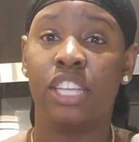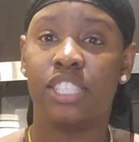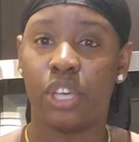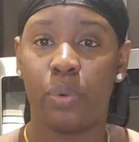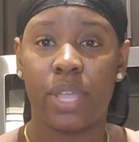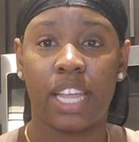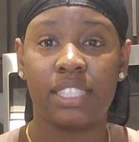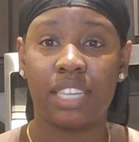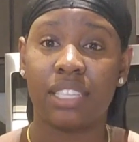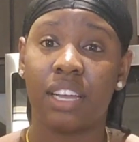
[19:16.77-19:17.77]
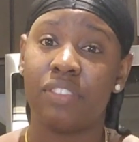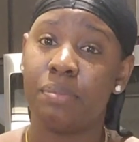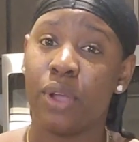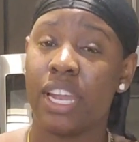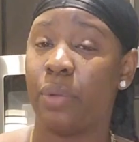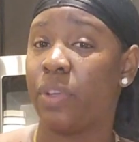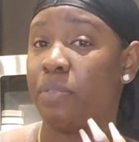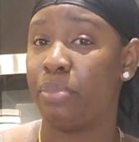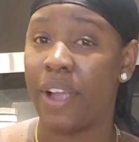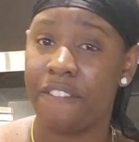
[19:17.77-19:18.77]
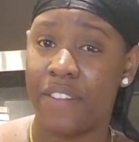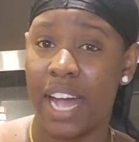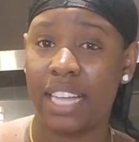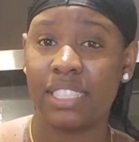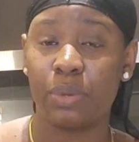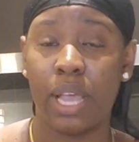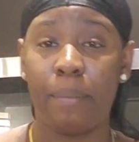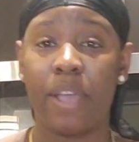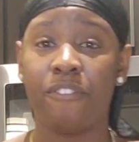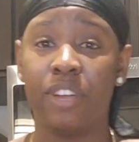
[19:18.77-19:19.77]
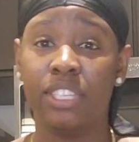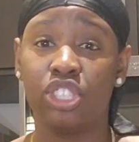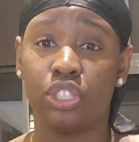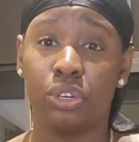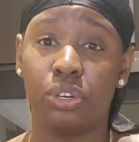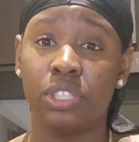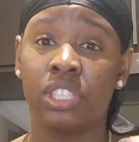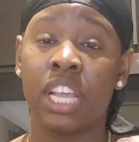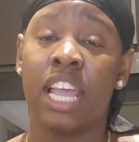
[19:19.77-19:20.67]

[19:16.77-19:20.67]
so we can start off the morning with breakfast we can make french toast